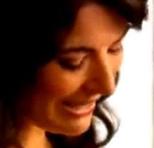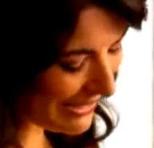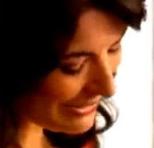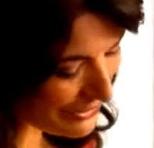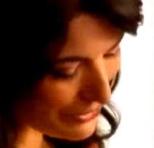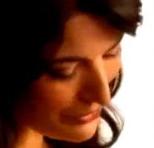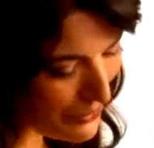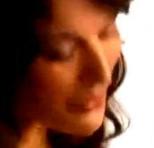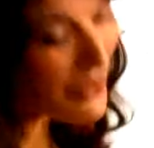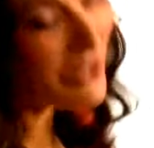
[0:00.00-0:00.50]

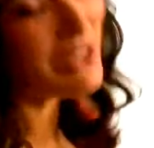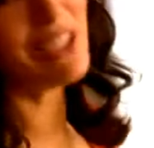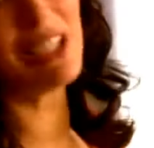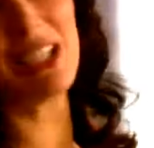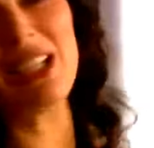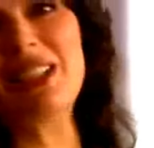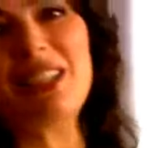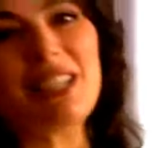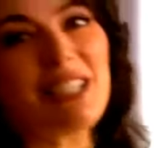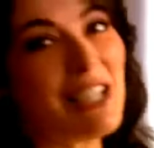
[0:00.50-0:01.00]
You wouldn't
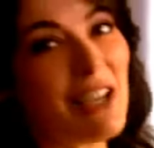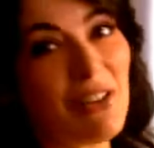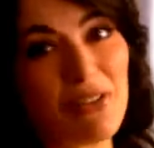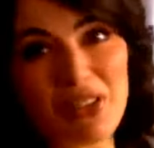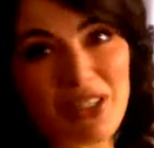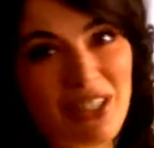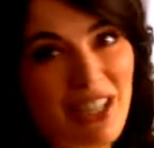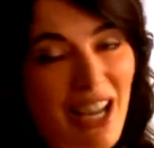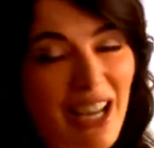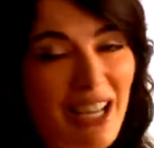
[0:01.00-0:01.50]
eat this
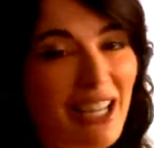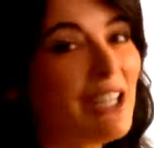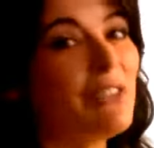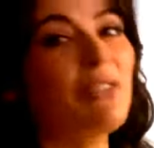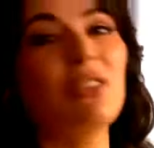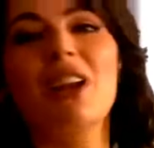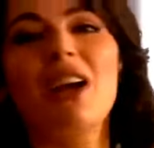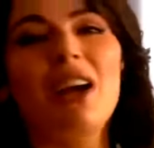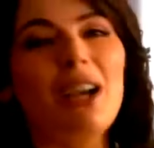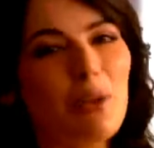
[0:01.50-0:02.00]
every day.
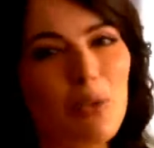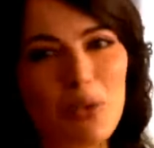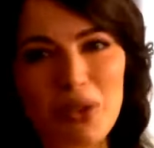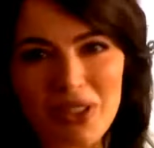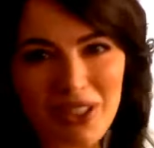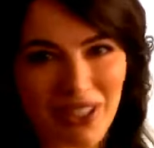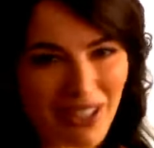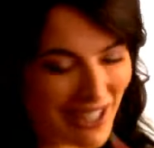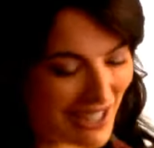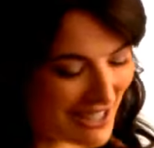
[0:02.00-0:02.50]
Even I
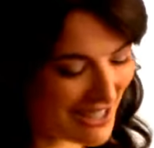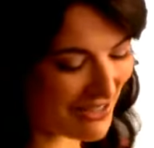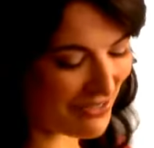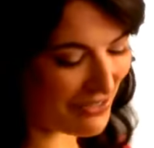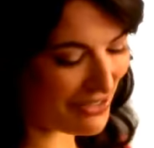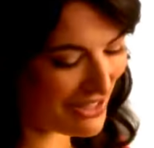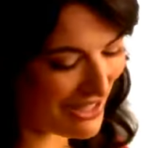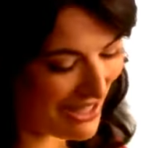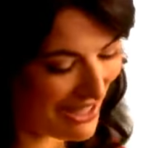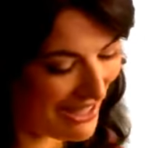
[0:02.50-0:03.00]
wouldn't eat this
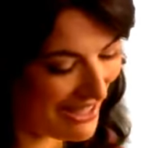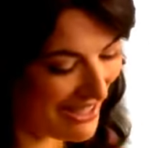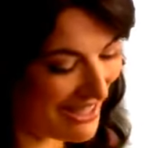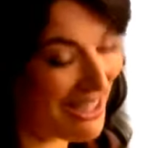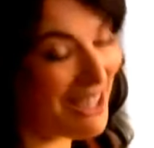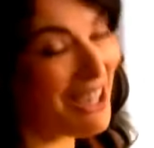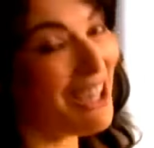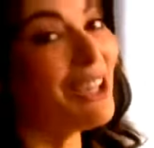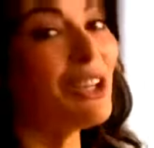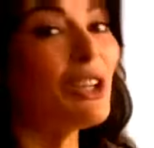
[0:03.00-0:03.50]
every day.
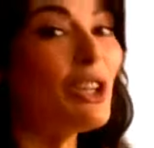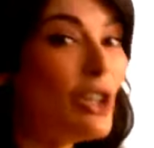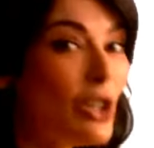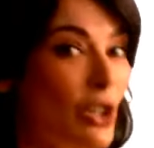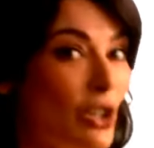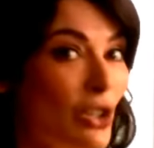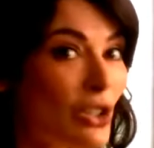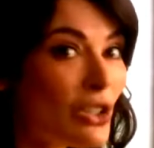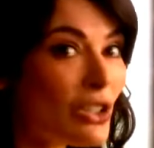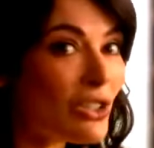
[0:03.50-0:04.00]
I
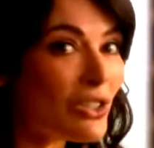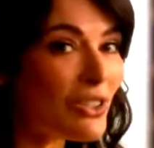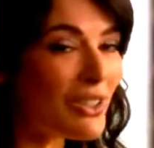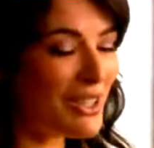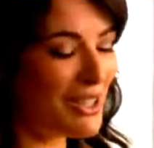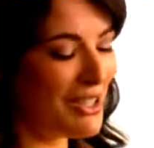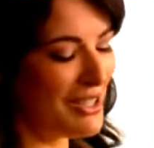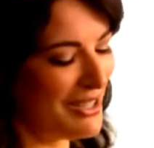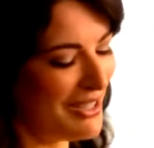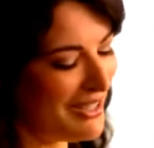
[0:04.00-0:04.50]
could,
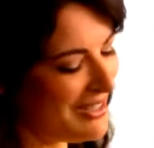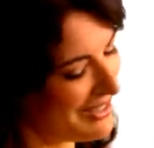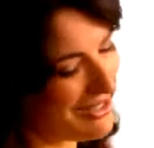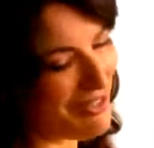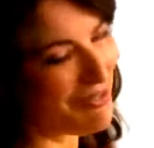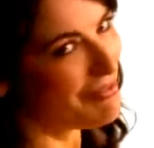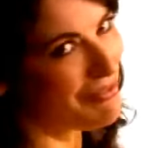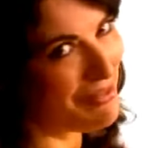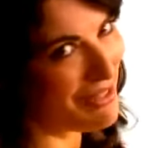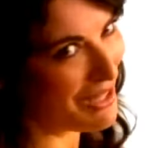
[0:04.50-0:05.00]

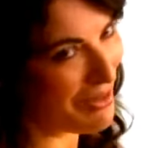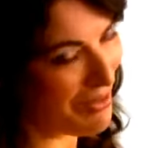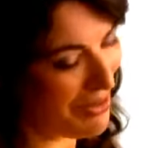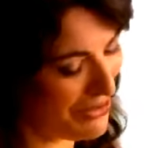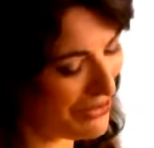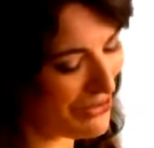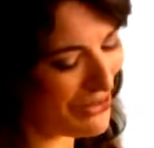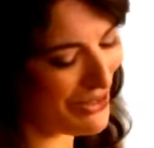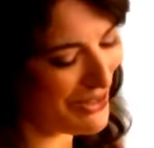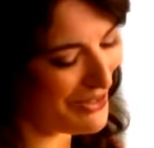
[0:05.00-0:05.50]
but I
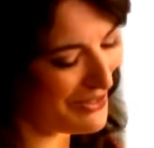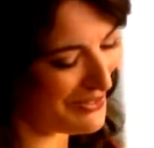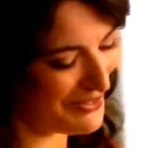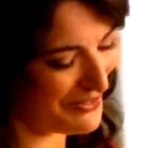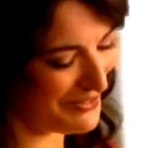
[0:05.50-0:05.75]
won't.